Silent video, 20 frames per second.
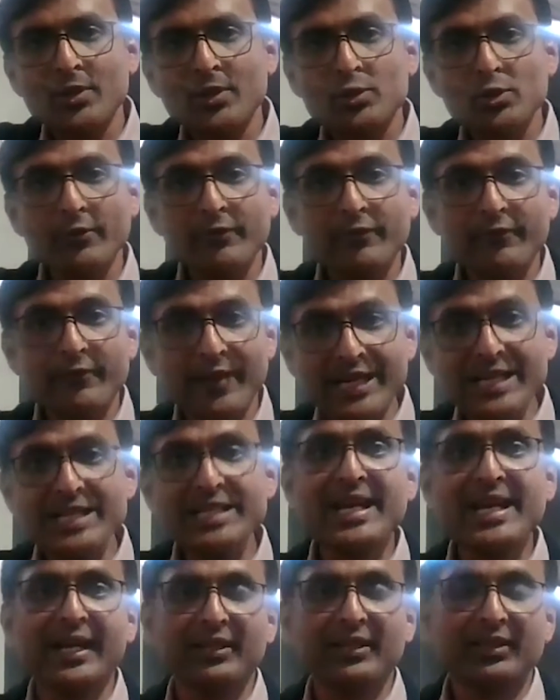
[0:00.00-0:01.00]
So
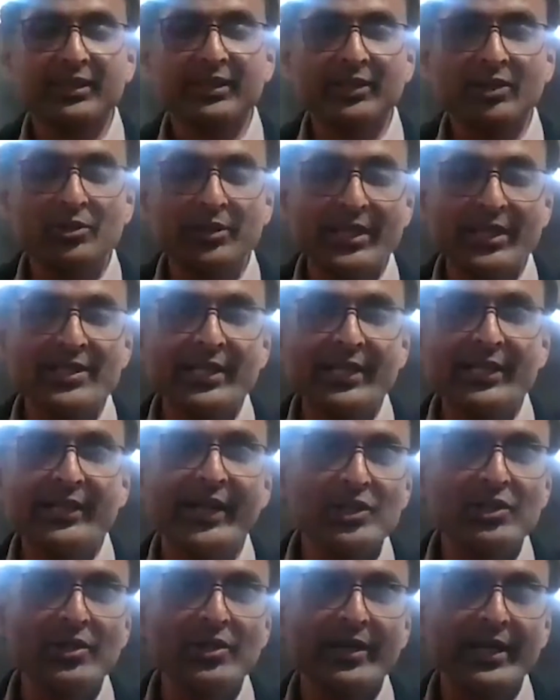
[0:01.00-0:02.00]
fintech, this
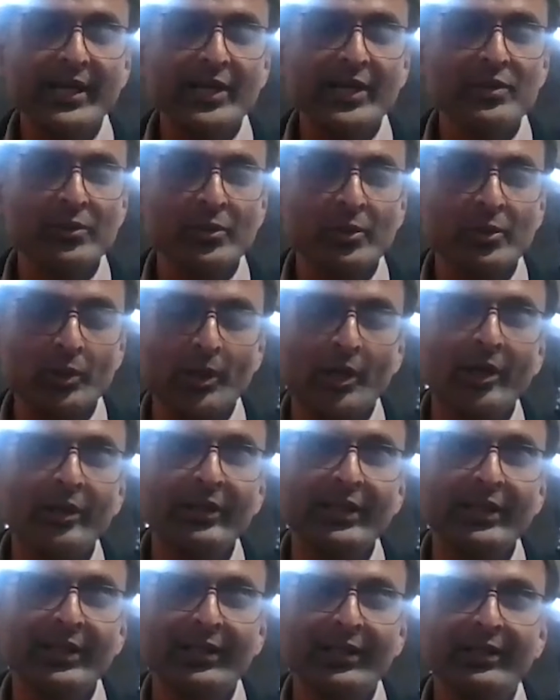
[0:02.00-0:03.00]
industry is no
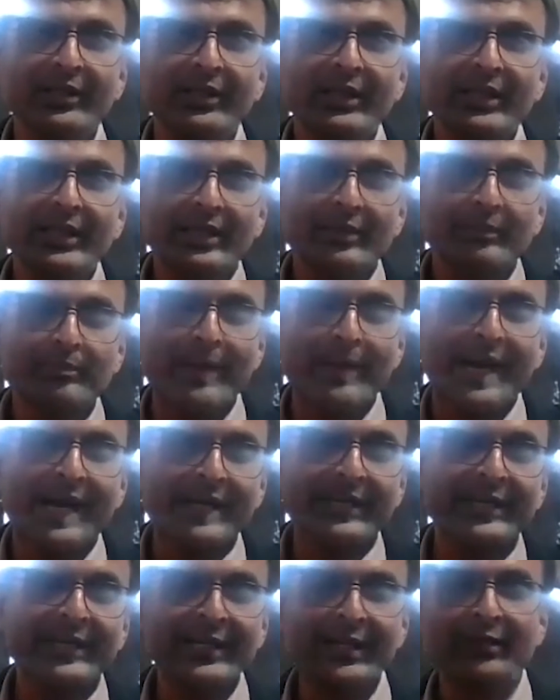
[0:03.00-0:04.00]
longer
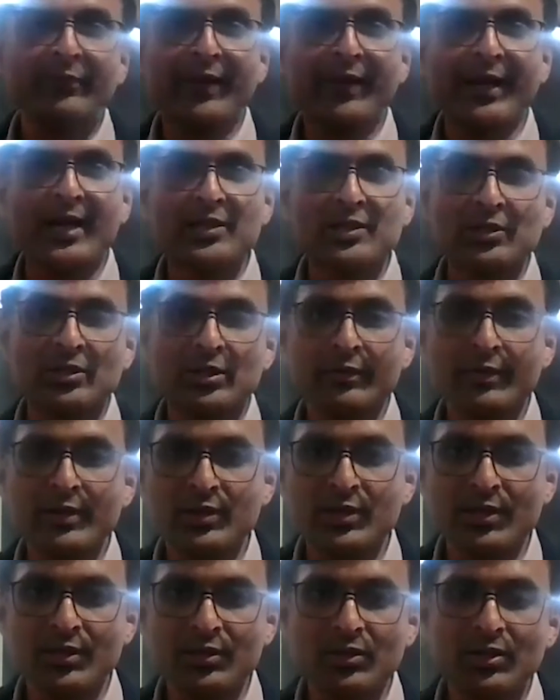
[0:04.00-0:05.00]
banking and financial
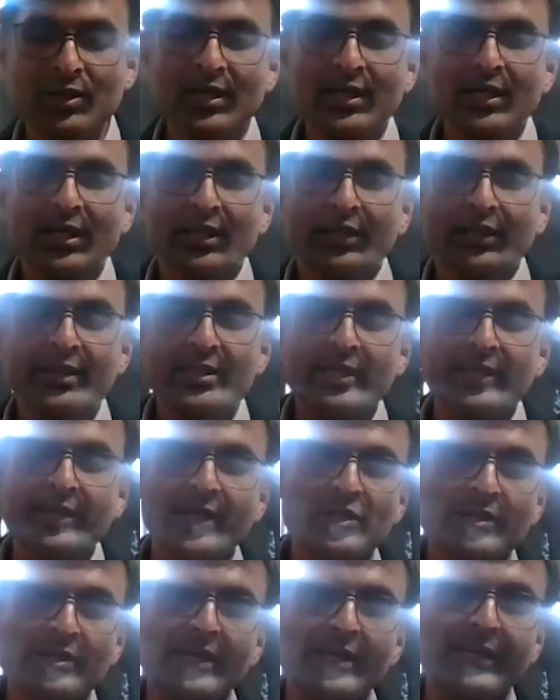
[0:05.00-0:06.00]
services. This
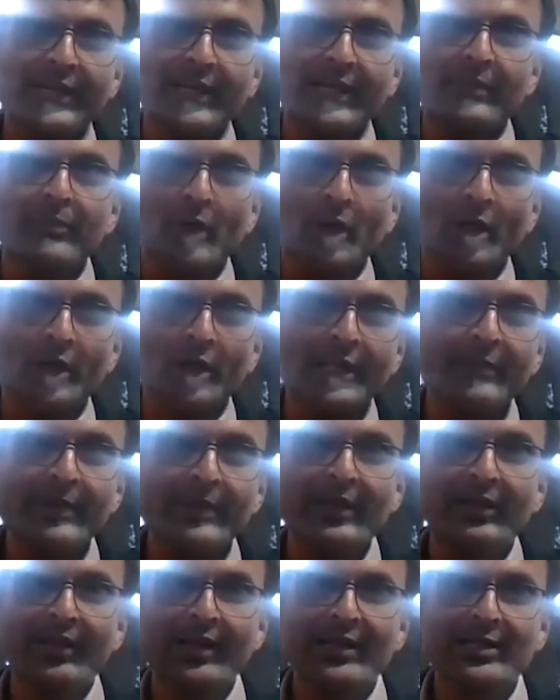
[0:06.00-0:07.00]
industry can broadly
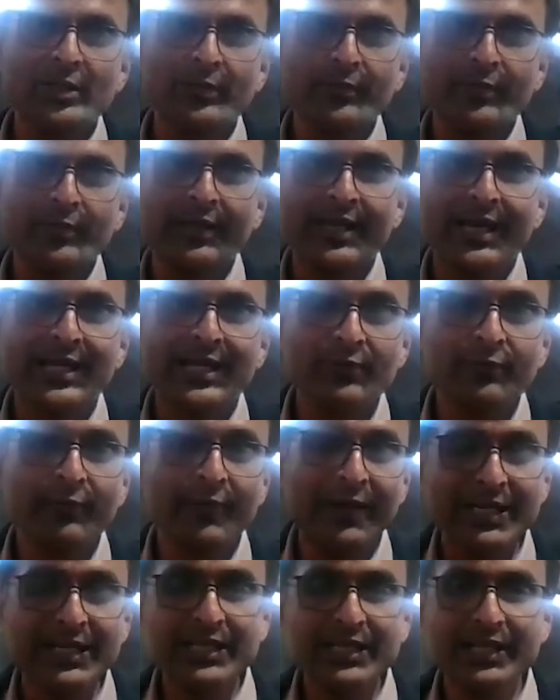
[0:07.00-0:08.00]
be classified as
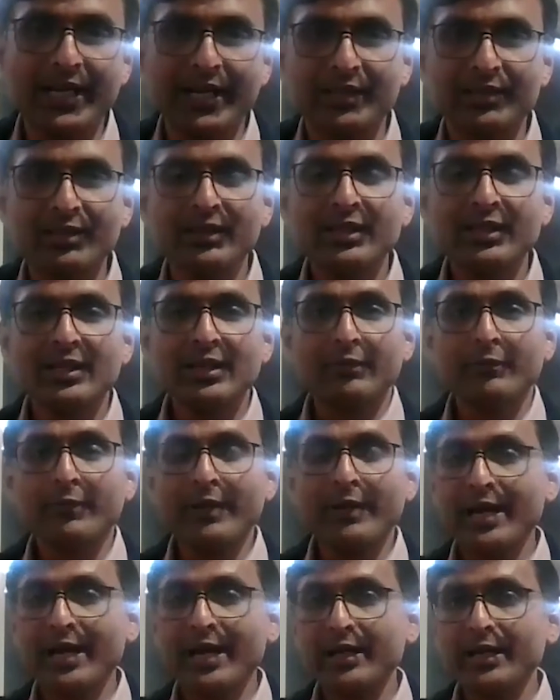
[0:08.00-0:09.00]
fintech,
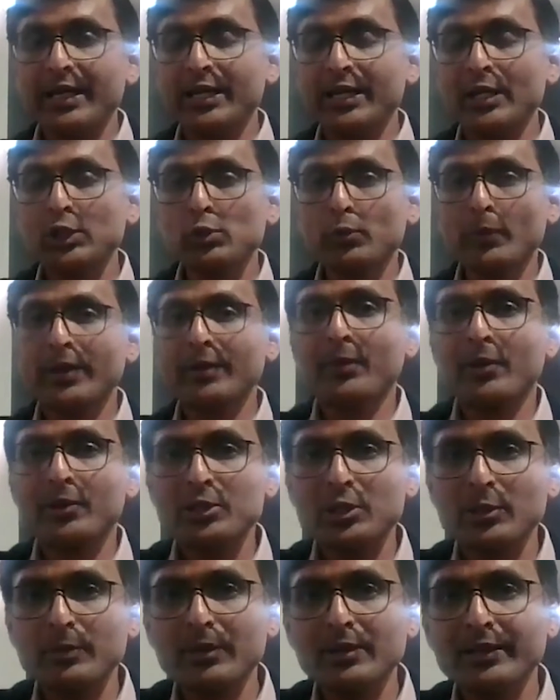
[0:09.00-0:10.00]
where it is quite
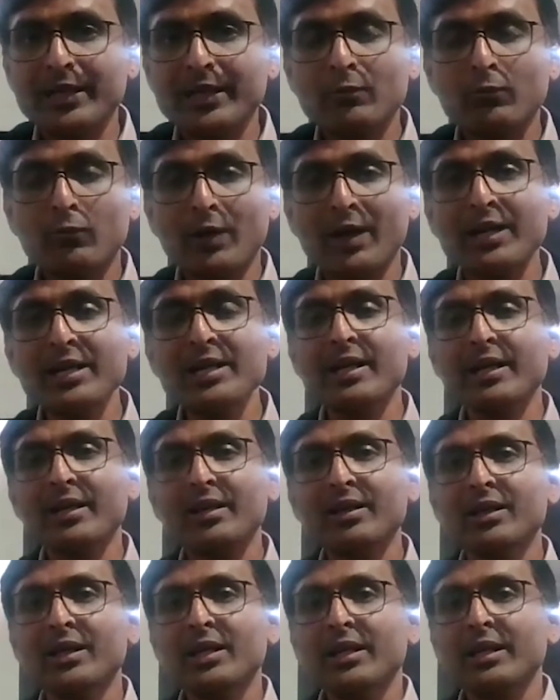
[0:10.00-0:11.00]
possible that one
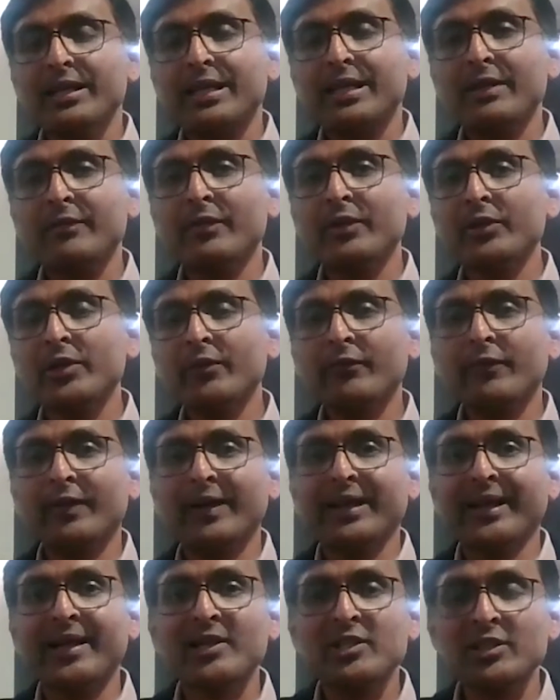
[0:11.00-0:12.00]
day, even your
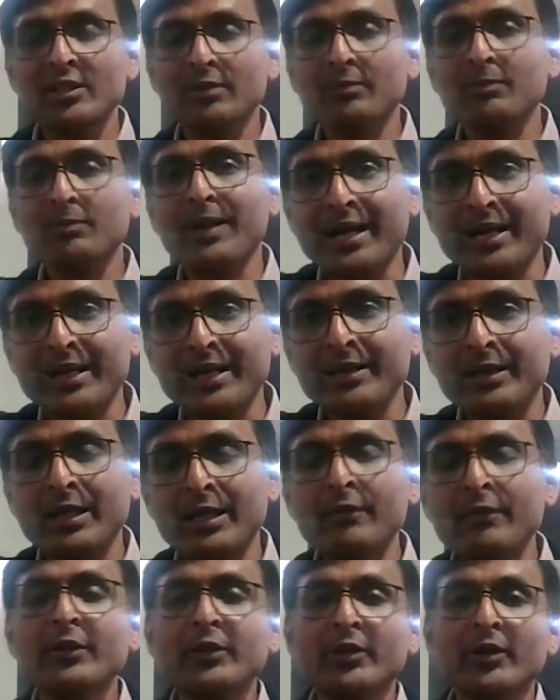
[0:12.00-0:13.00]
financial planning,
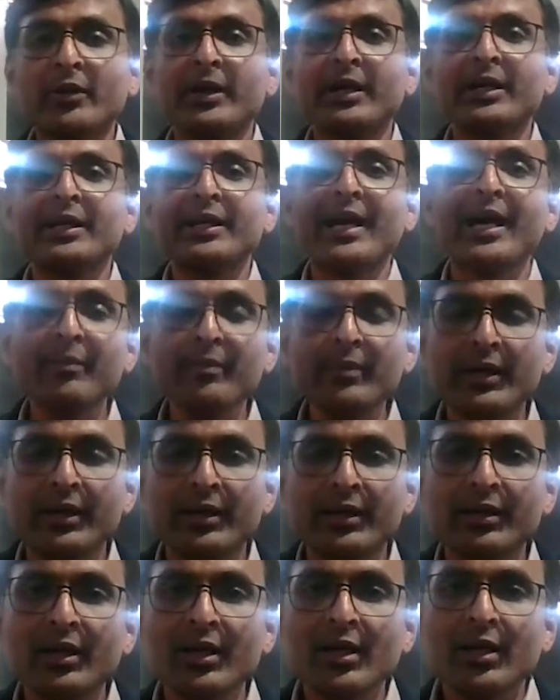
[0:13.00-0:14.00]
even your
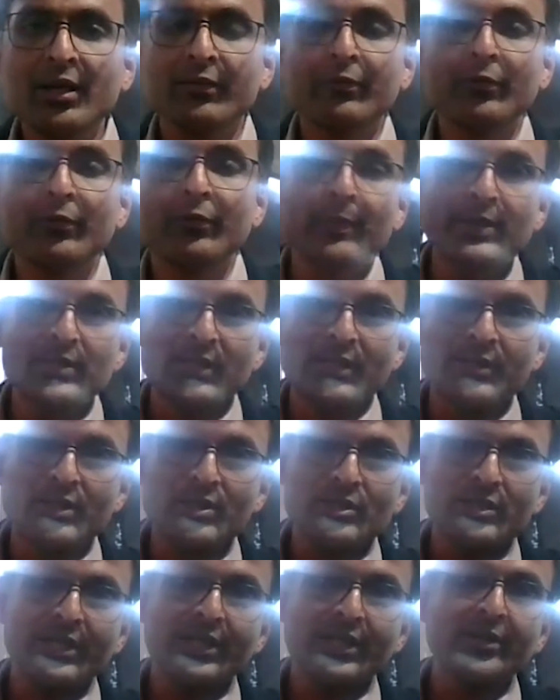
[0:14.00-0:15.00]
retirement would be
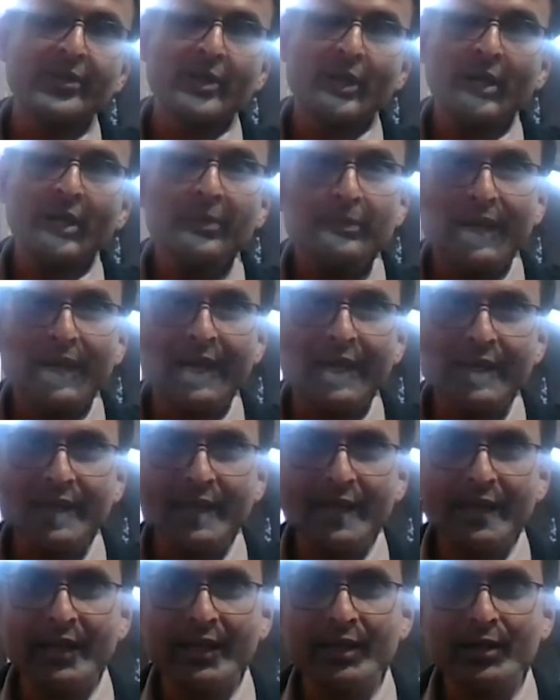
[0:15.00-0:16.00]
suggested not
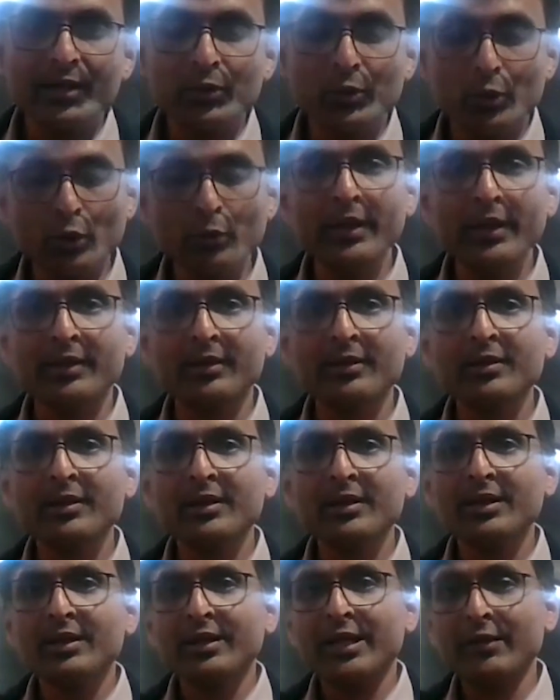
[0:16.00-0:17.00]
by a
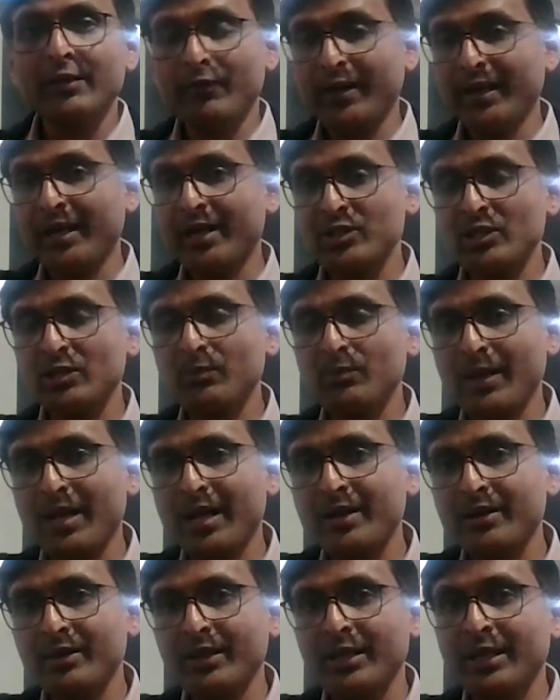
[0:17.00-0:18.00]
human, a financial
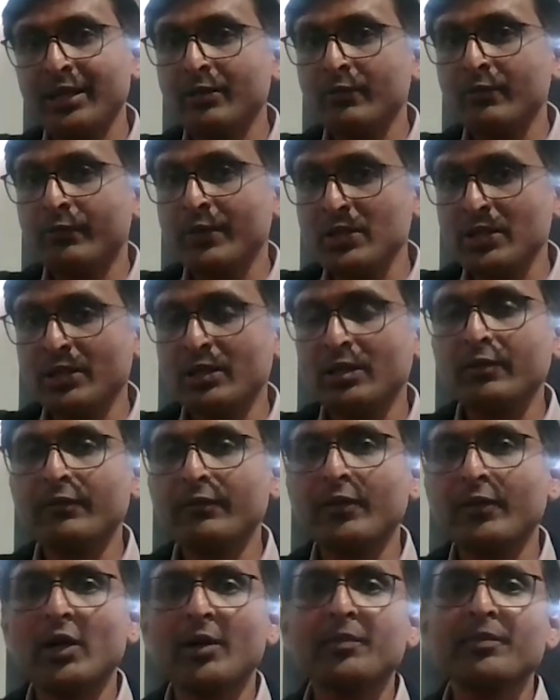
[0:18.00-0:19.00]
planner in physical
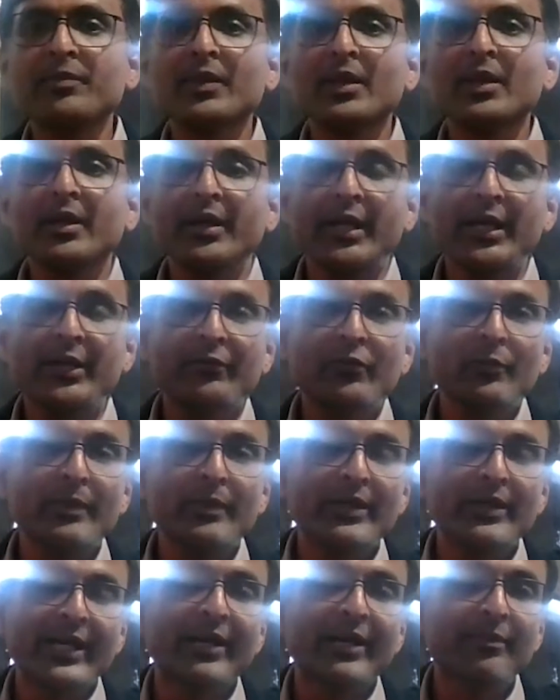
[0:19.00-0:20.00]
form, it would
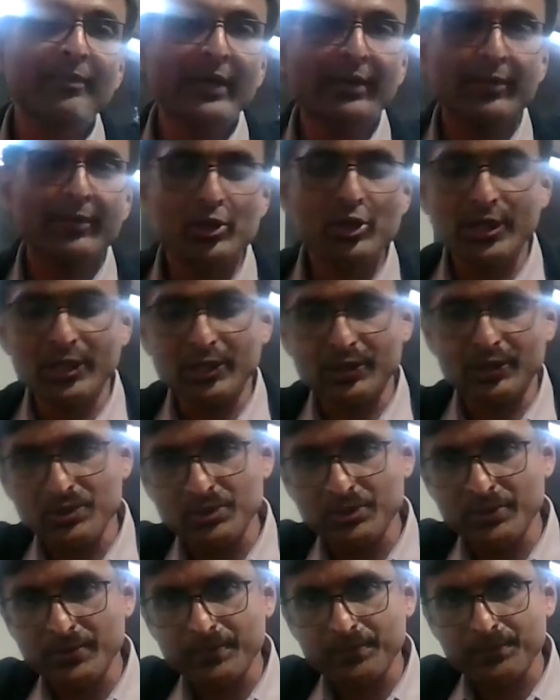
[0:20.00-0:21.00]
be done by
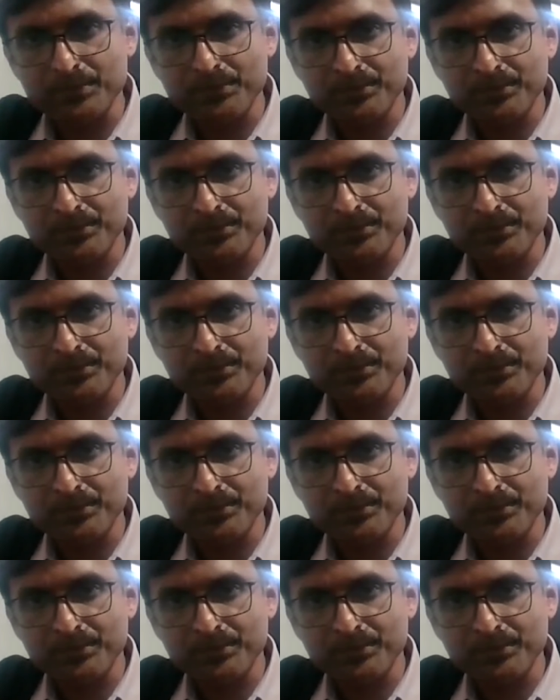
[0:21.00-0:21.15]
machines.